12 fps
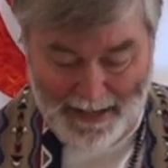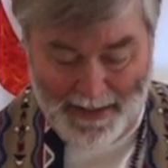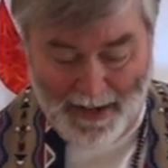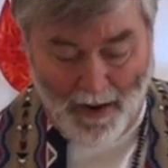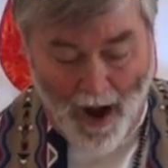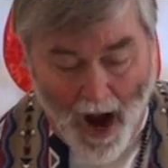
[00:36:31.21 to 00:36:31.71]

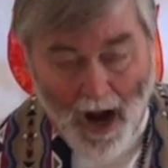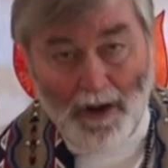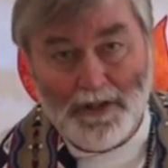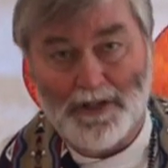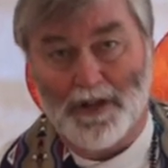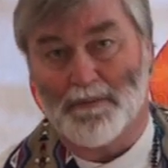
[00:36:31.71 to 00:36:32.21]
Their
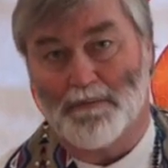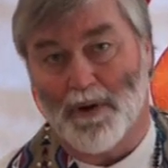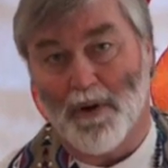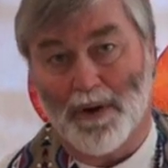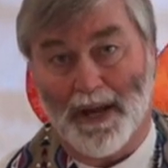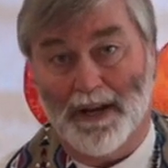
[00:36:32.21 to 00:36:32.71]
hearts are
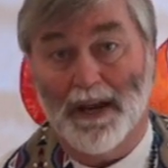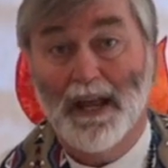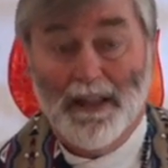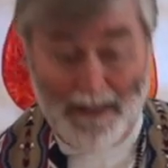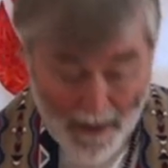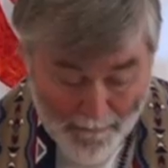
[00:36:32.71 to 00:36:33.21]
broken.
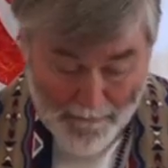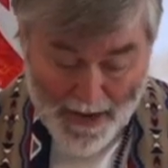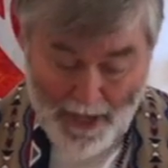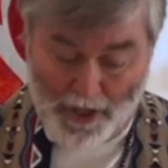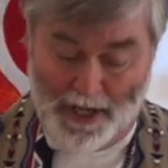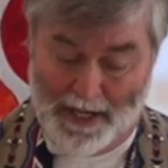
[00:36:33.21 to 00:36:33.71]
Their
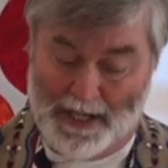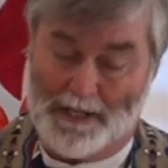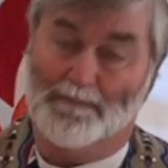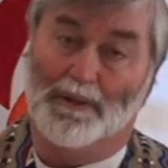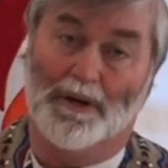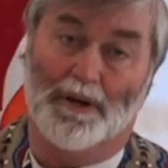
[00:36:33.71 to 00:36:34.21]
vision is
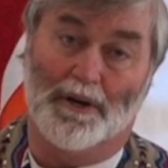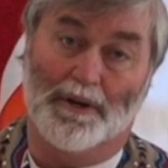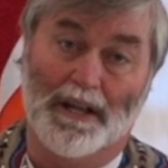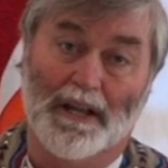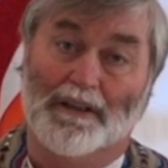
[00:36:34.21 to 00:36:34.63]
blurred.